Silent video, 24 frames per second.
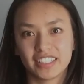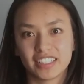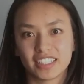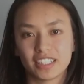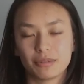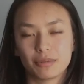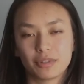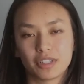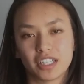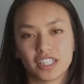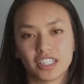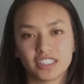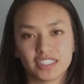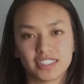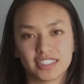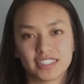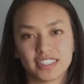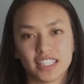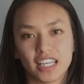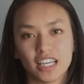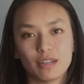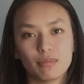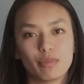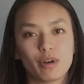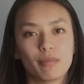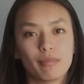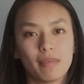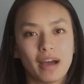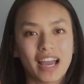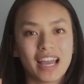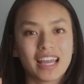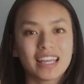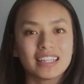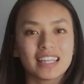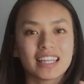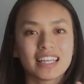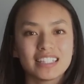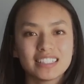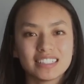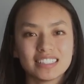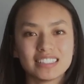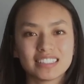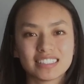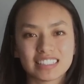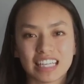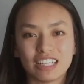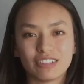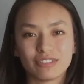than what I just said, but my lazy
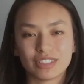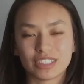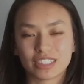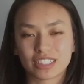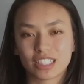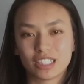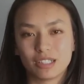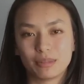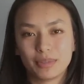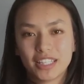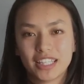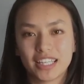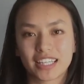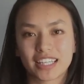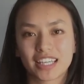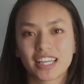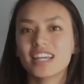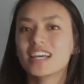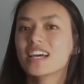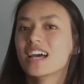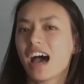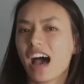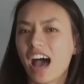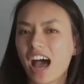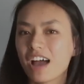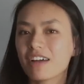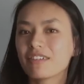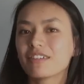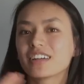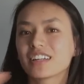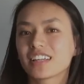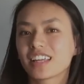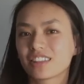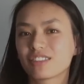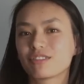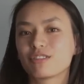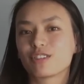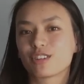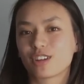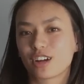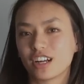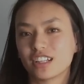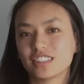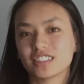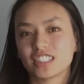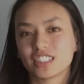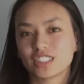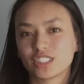self is gonna be like, I wanna get through
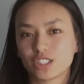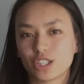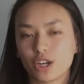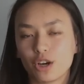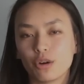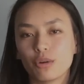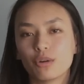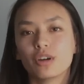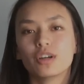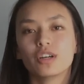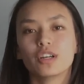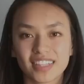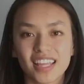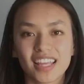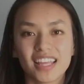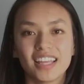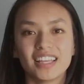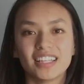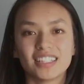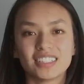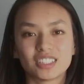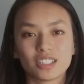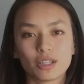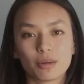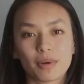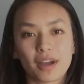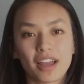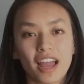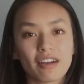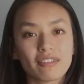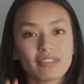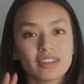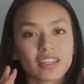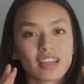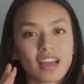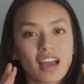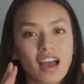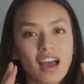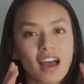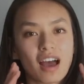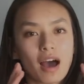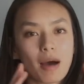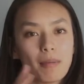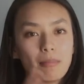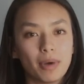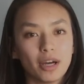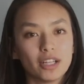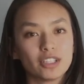cards, let's go. So by having
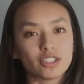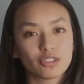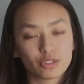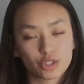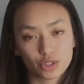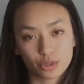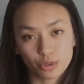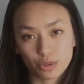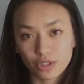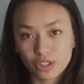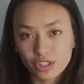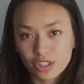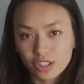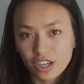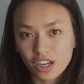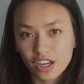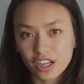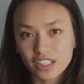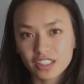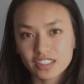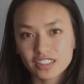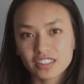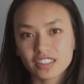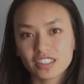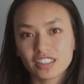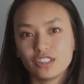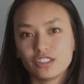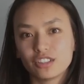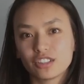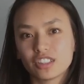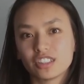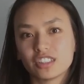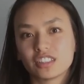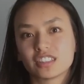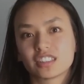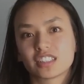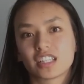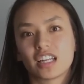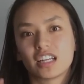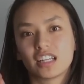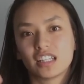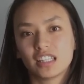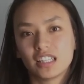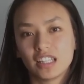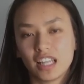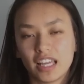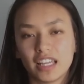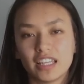a bunch of shorter cards, you can just kind
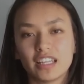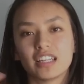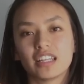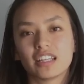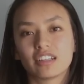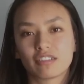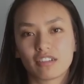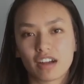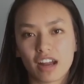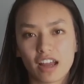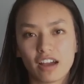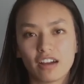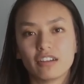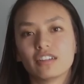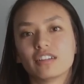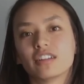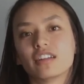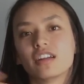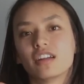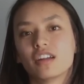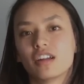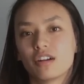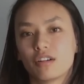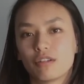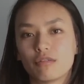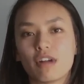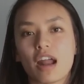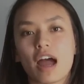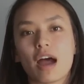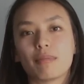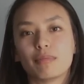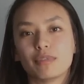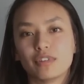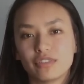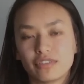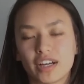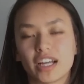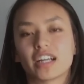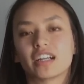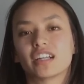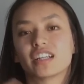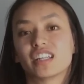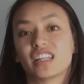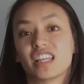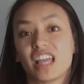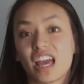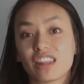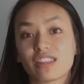of lightning round, rapid fire,
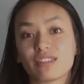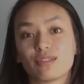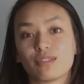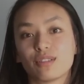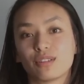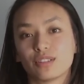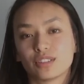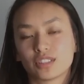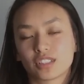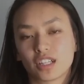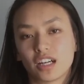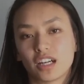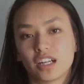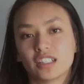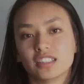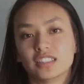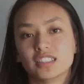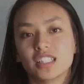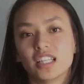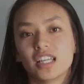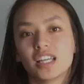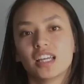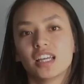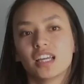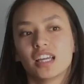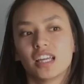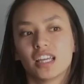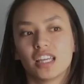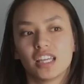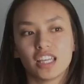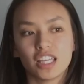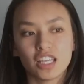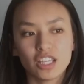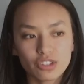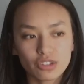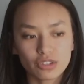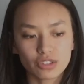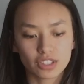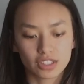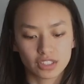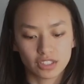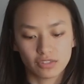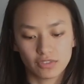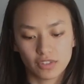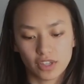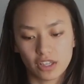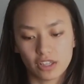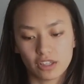get through those cards, increase
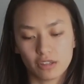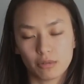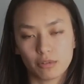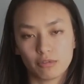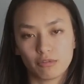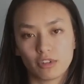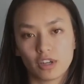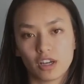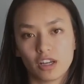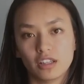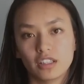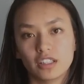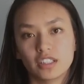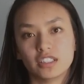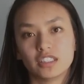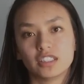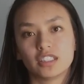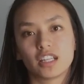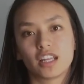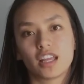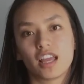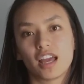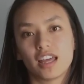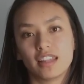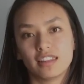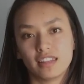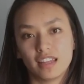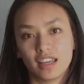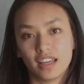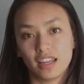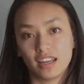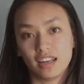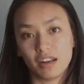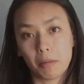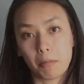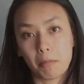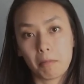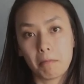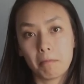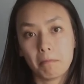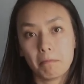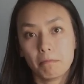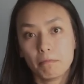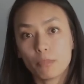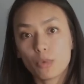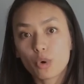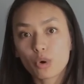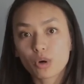the volume of knowledge, and then
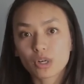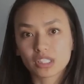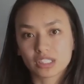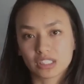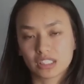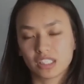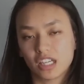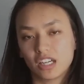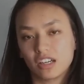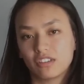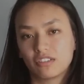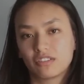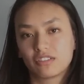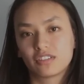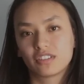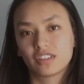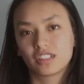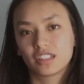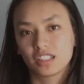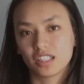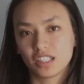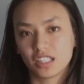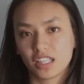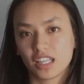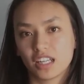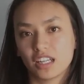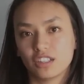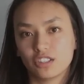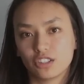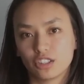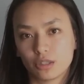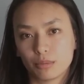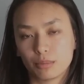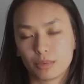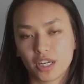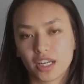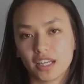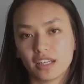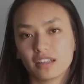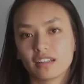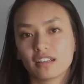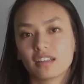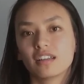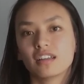more stuff can get into your brain.